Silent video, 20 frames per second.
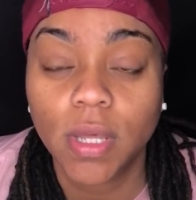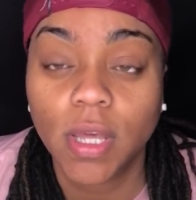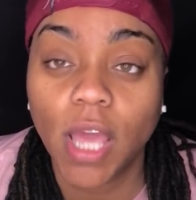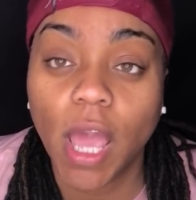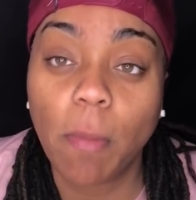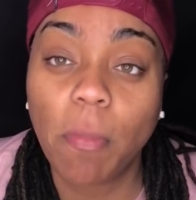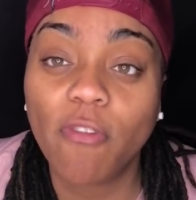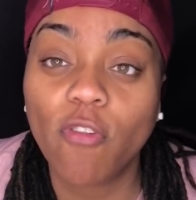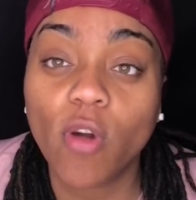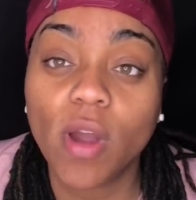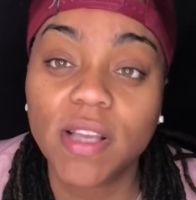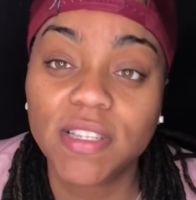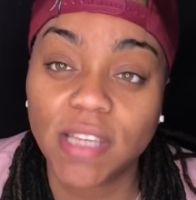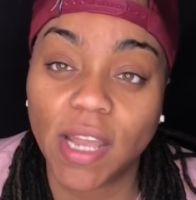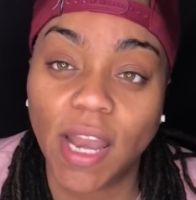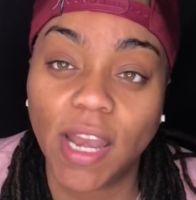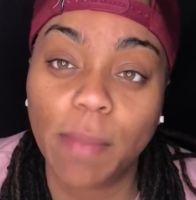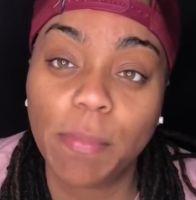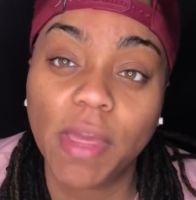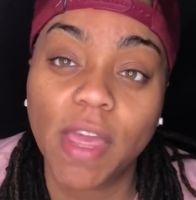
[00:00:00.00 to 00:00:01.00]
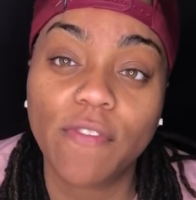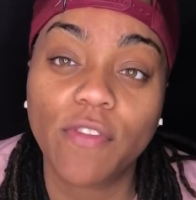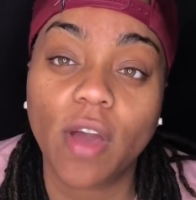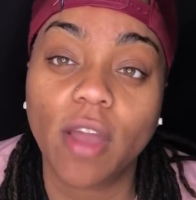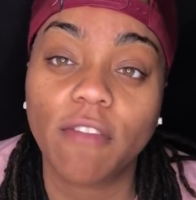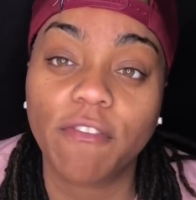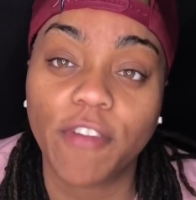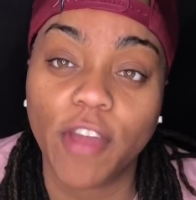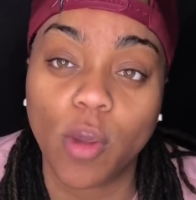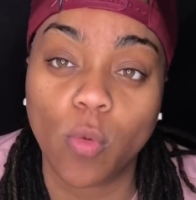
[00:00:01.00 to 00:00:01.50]
And before I say that, let me give y'all
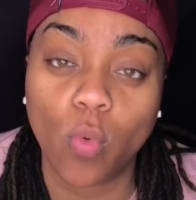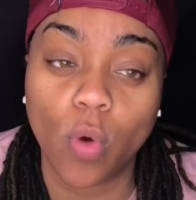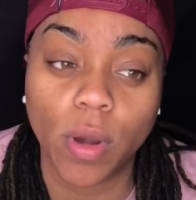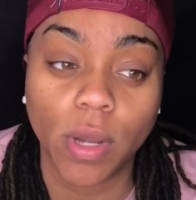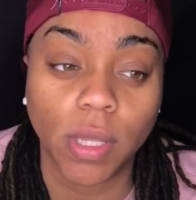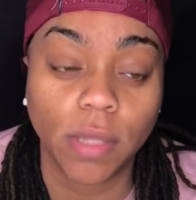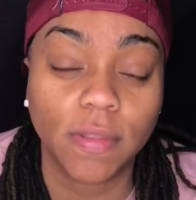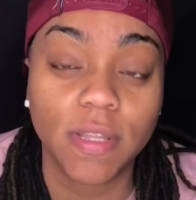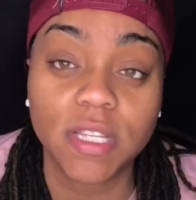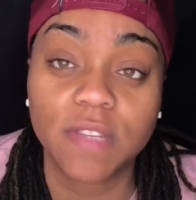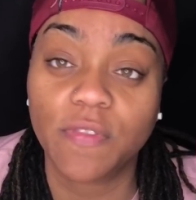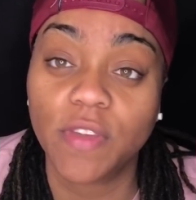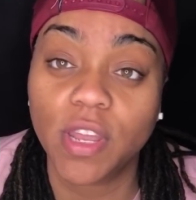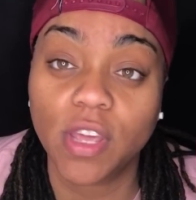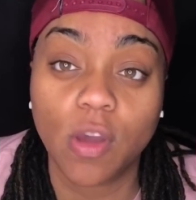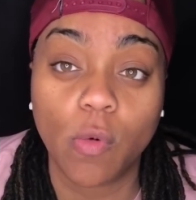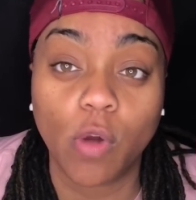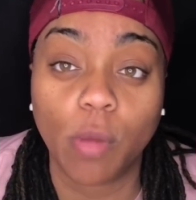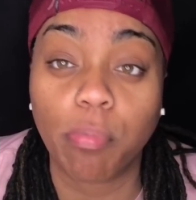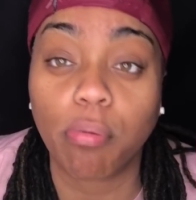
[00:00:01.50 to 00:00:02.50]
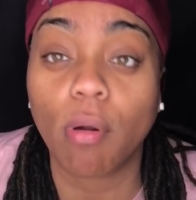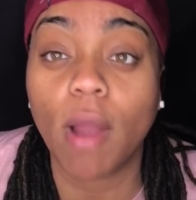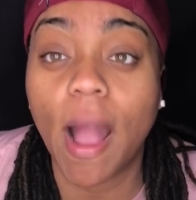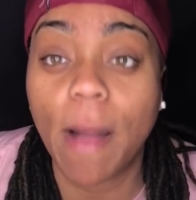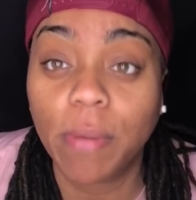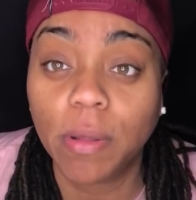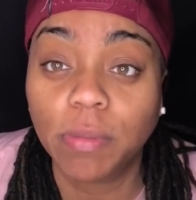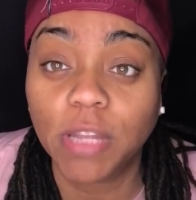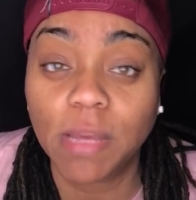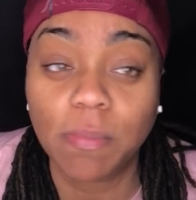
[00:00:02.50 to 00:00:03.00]
a fair warning. This video will
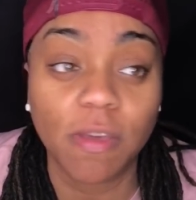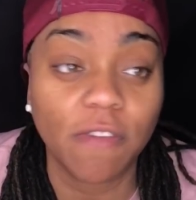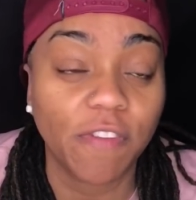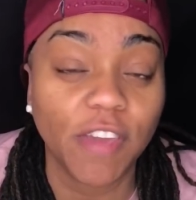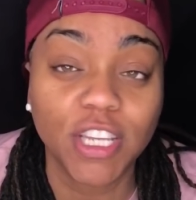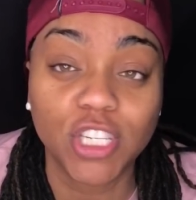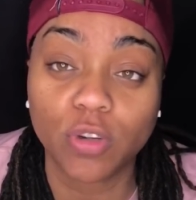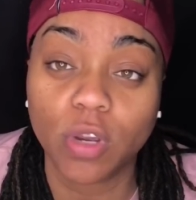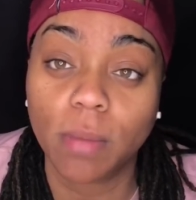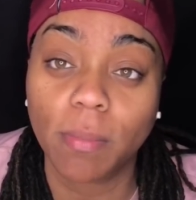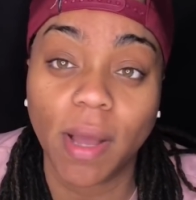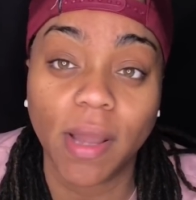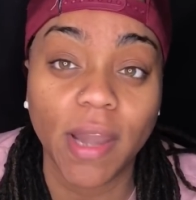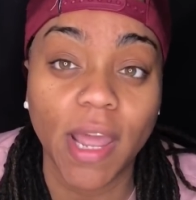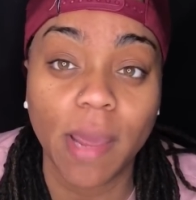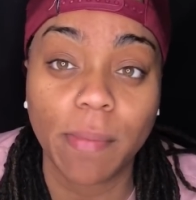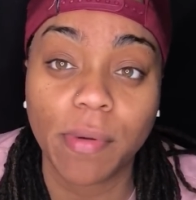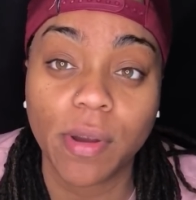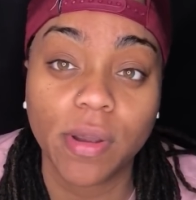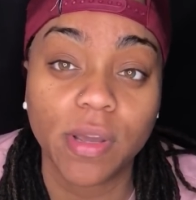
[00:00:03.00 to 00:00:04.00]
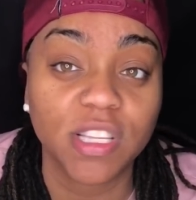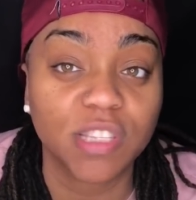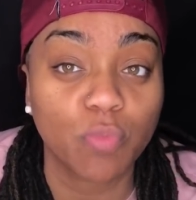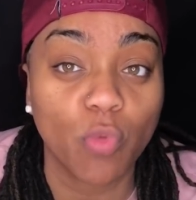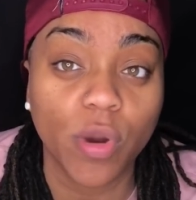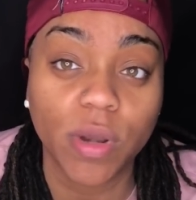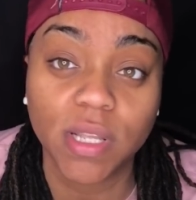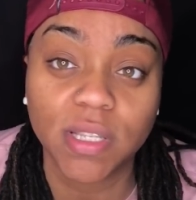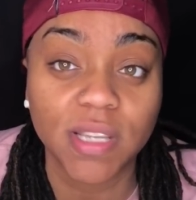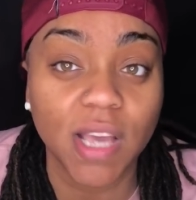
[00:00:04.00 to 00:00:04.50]
probably be featuring my neighbor. It's
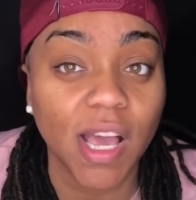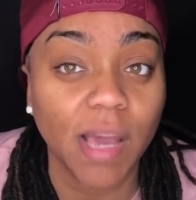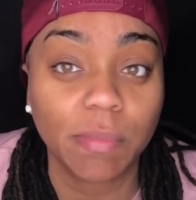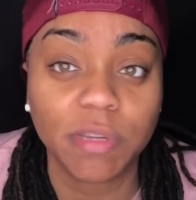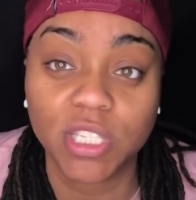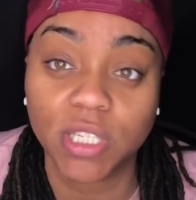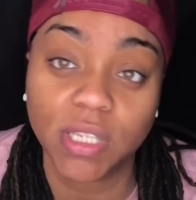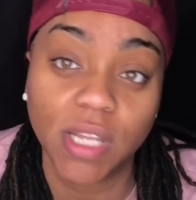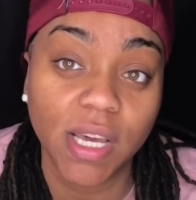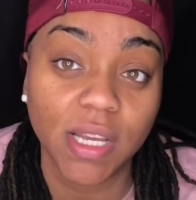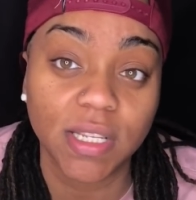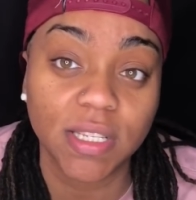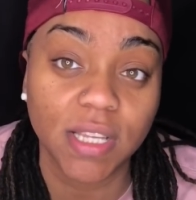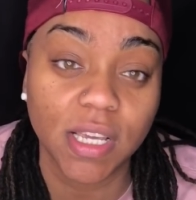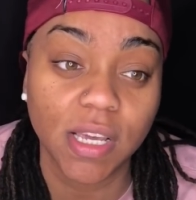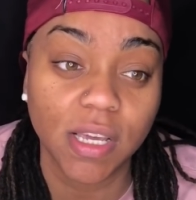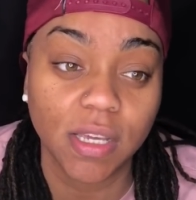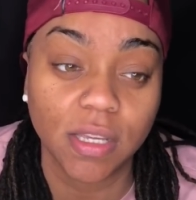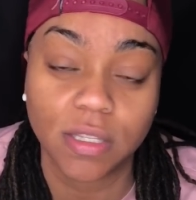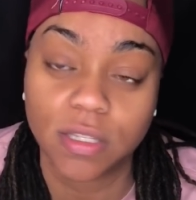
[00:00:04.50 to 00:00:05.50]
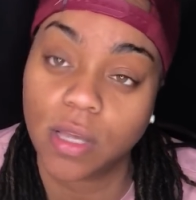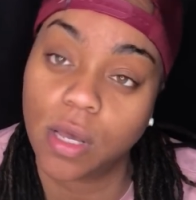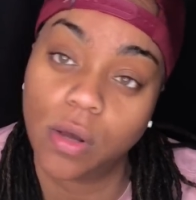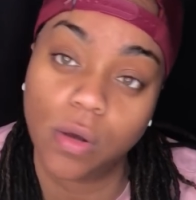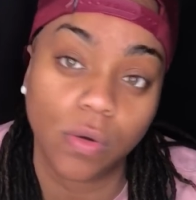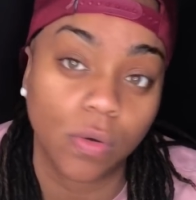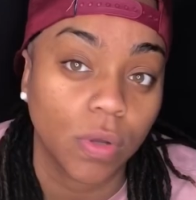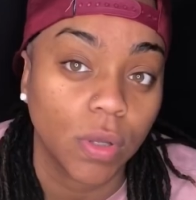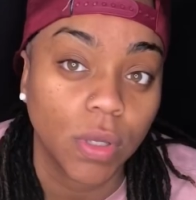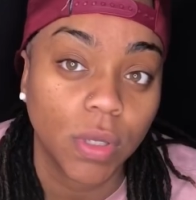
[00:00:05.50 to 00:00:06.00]
morning time and she loves to sing,
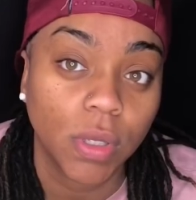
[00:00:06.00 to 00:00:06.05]
so